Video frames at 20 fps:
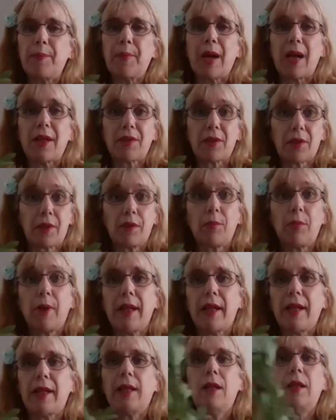passed
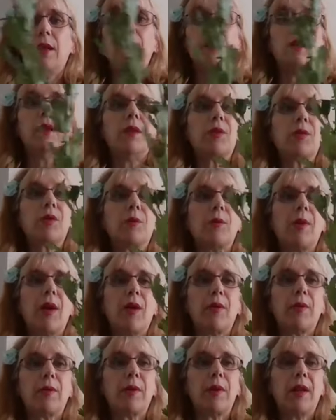away as
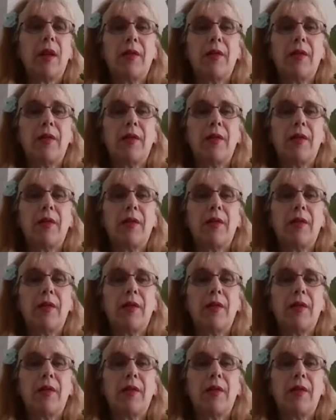well.